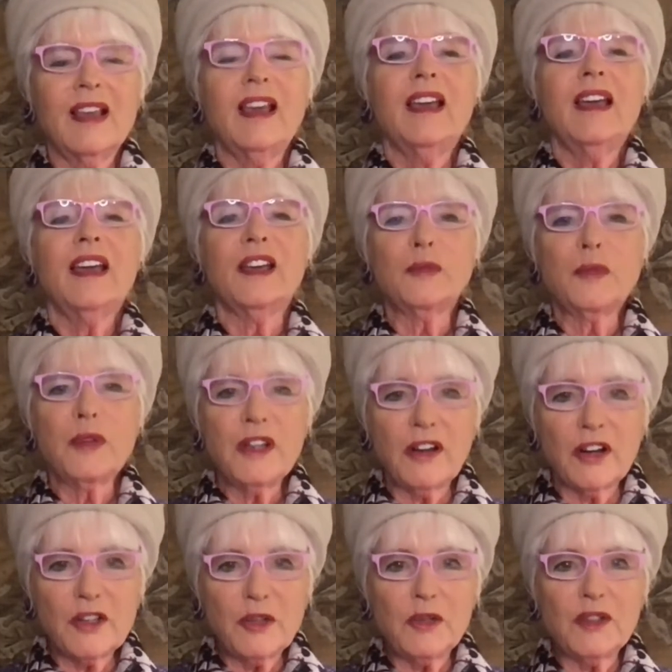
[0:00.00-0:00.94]
And we are
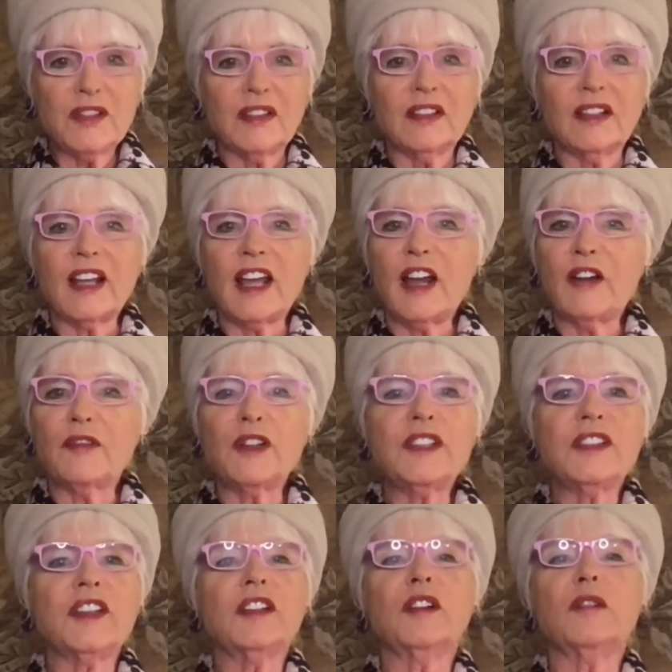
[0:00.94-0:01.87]
using it every
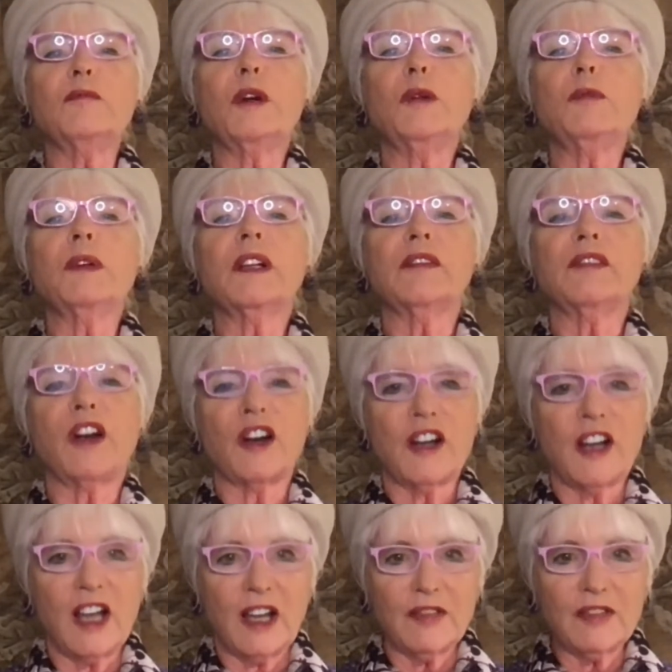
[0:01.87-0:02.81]
single moment of our
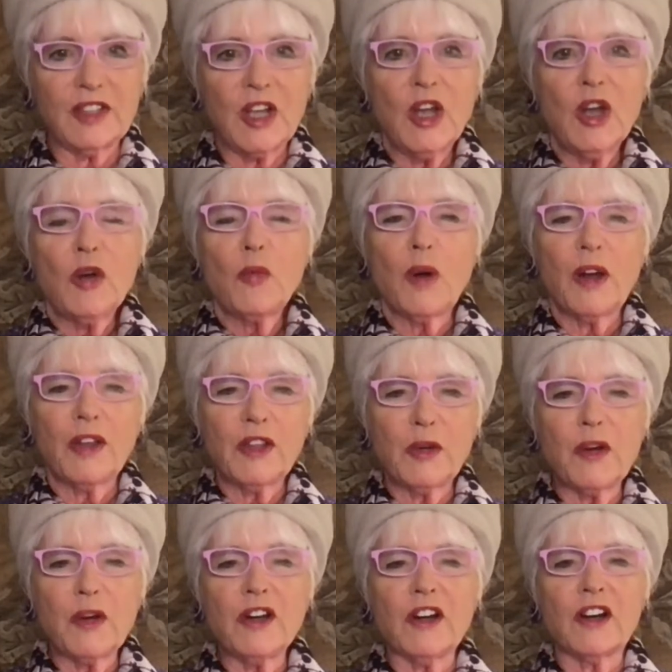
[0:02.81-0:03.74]
lives, whether
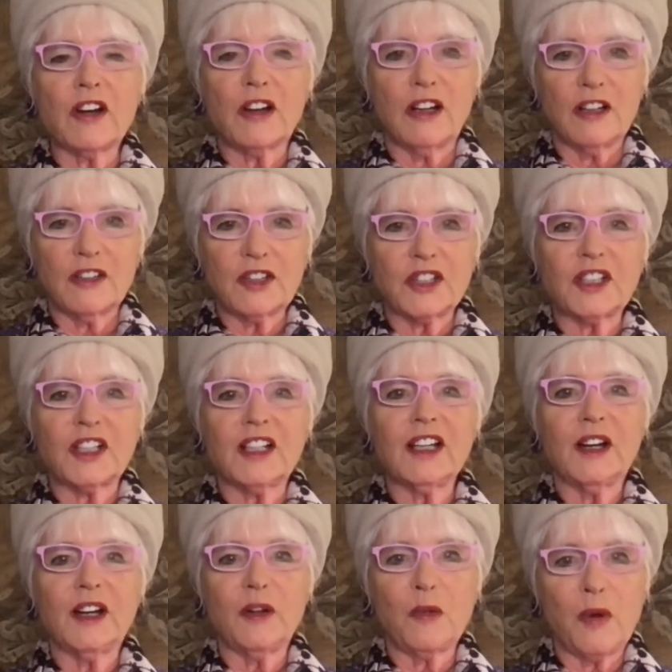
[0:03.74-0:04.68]
we are consciously
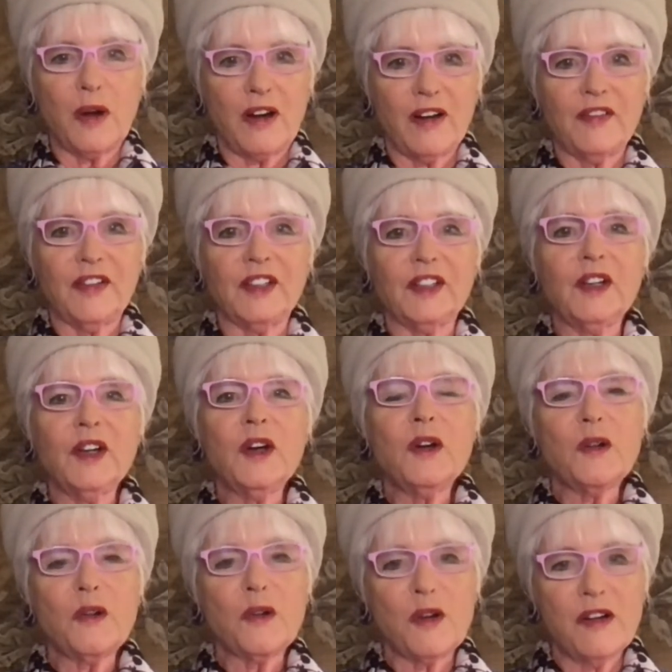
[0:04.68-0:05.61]
aware of it
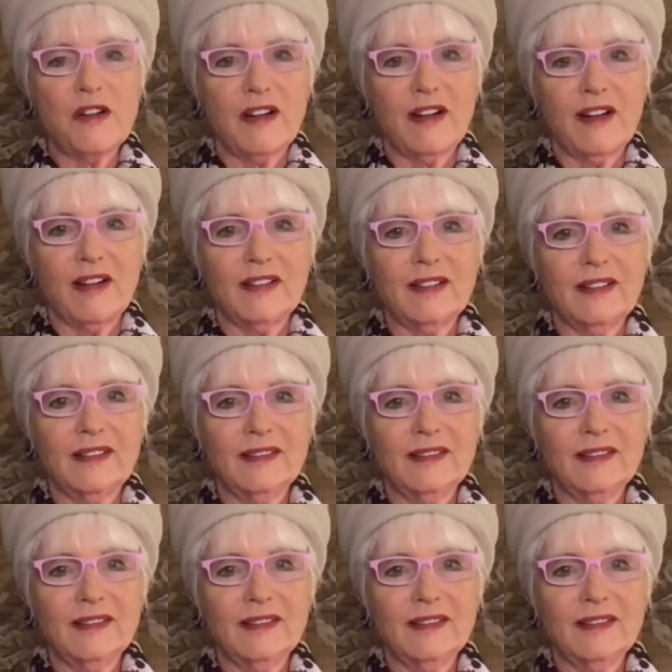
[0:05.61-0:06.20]
or not.